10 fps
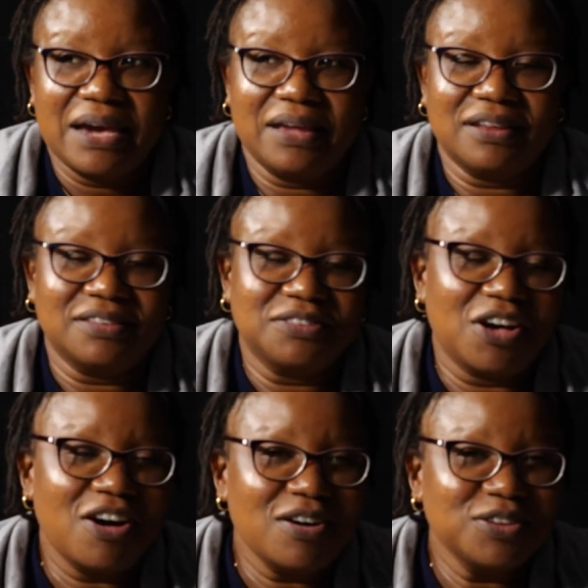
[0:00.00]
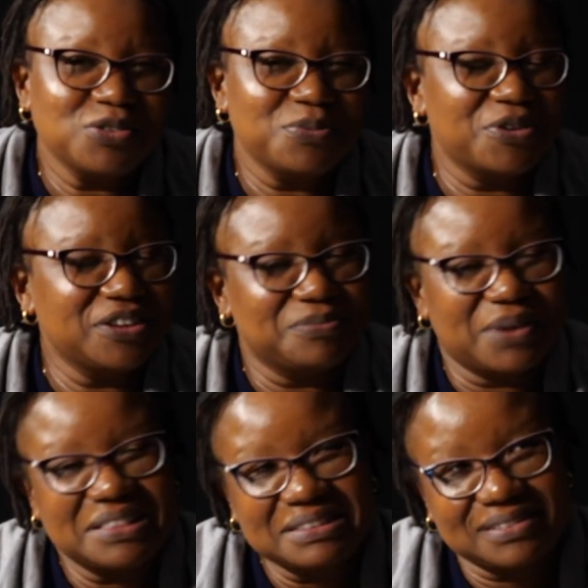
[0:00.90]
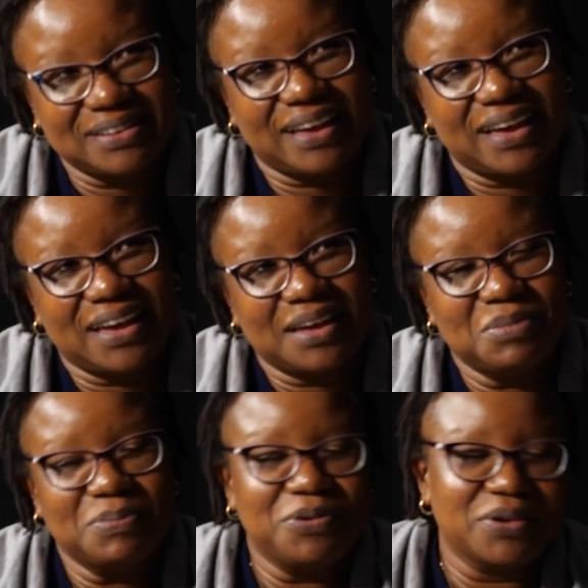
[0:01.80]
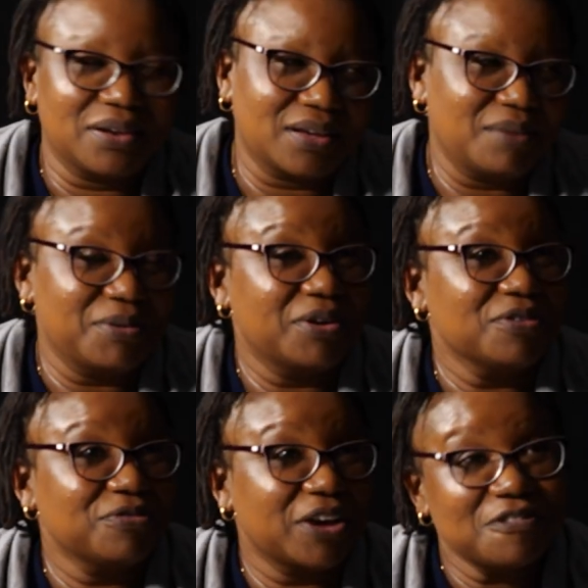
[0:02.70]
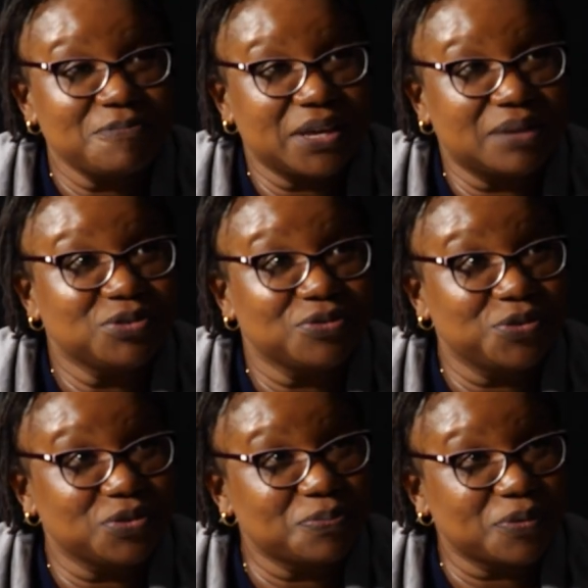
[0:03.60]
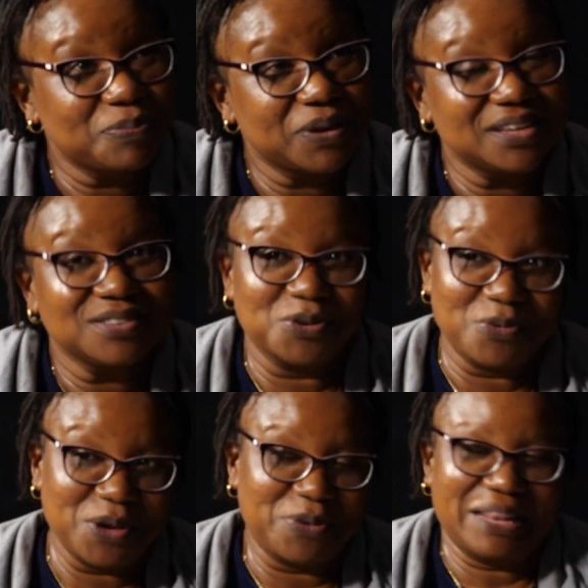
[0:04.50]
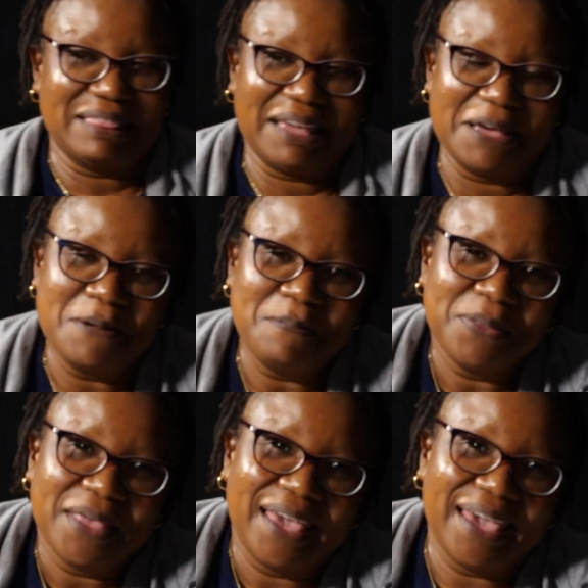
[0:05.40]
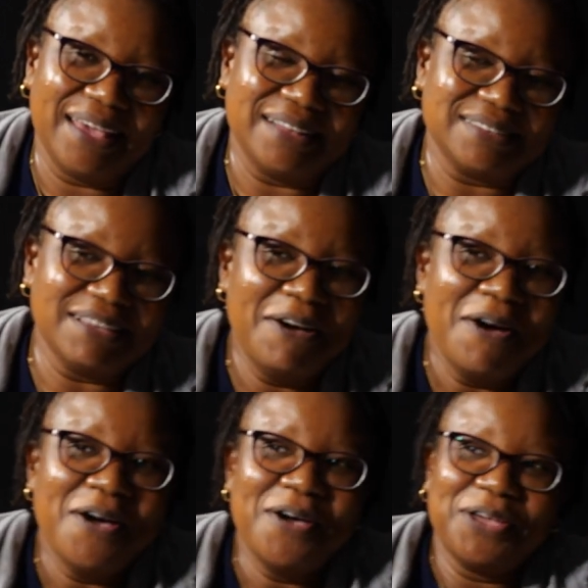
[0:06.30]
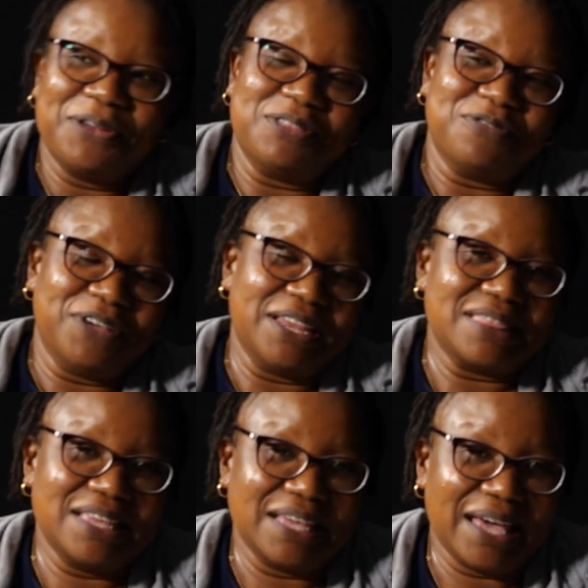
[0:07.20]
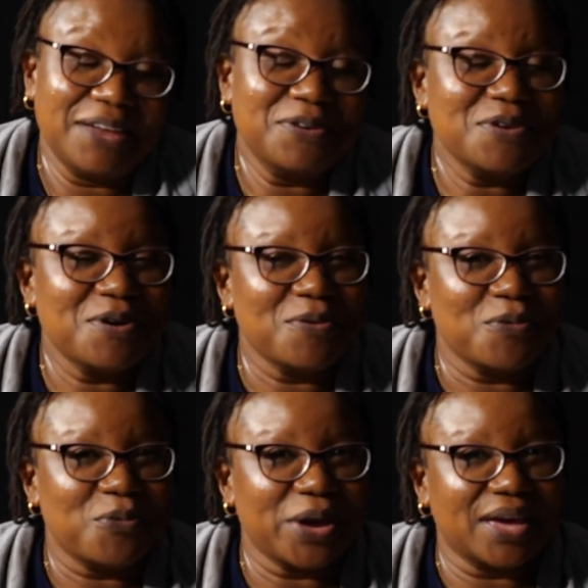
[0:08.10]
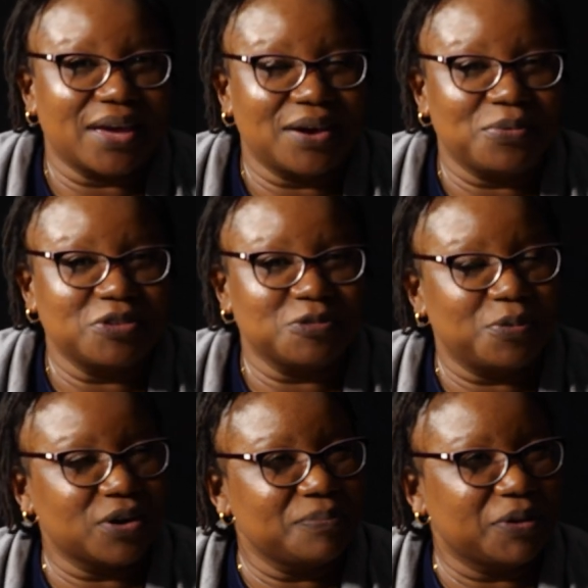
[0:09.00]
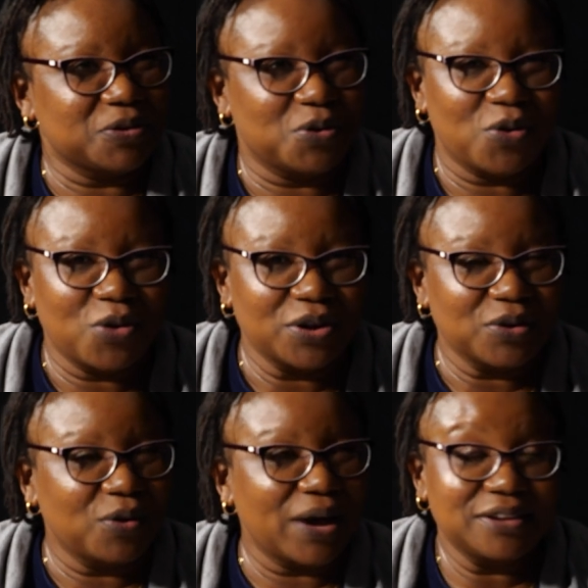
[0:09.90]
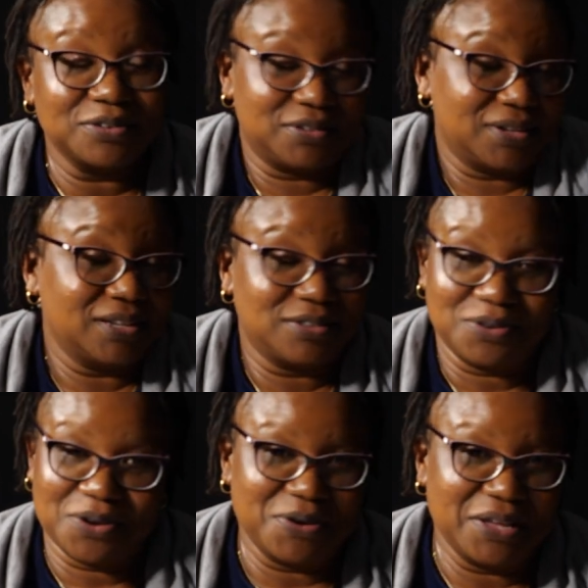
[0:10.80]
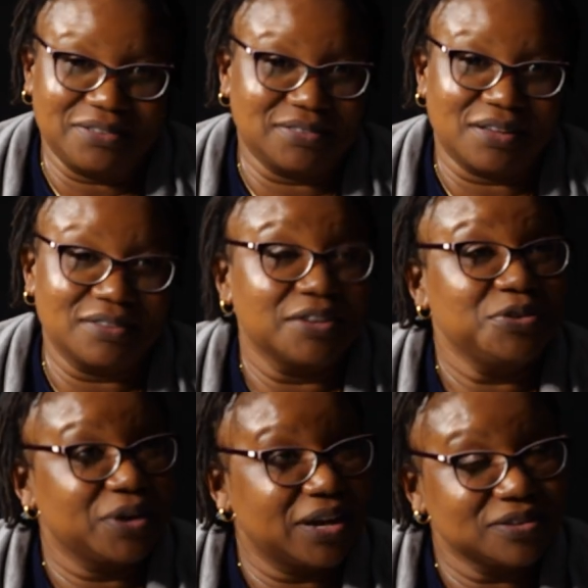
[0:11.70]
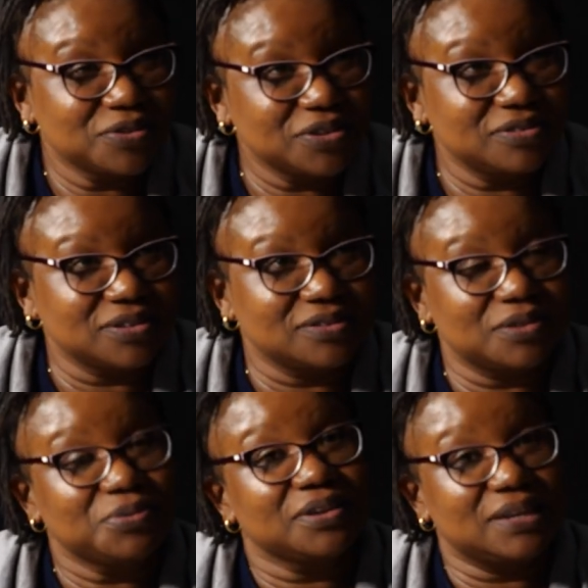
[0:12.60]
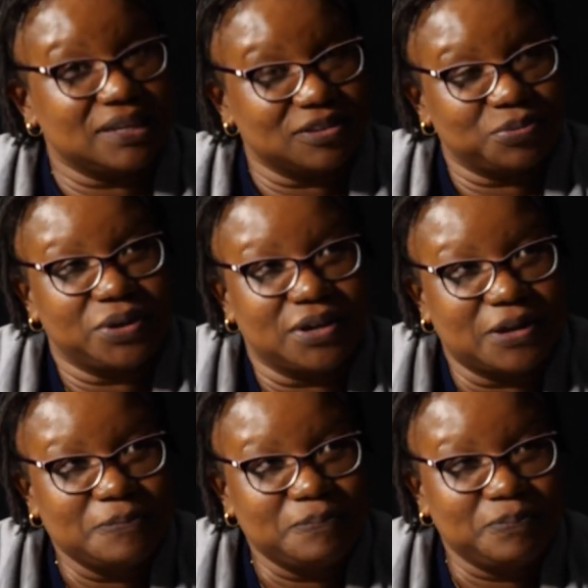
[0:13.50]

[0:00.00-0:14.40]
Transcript: and he says, oh, tomorrow is Mother's Day. Maybe you can come around 5 p.m. to view the property. So we went there. And, you know, the funny thing, I don't know where we spoke about God. Or I don't know. He just asked, are you guys Christians? And we said, yes, we are.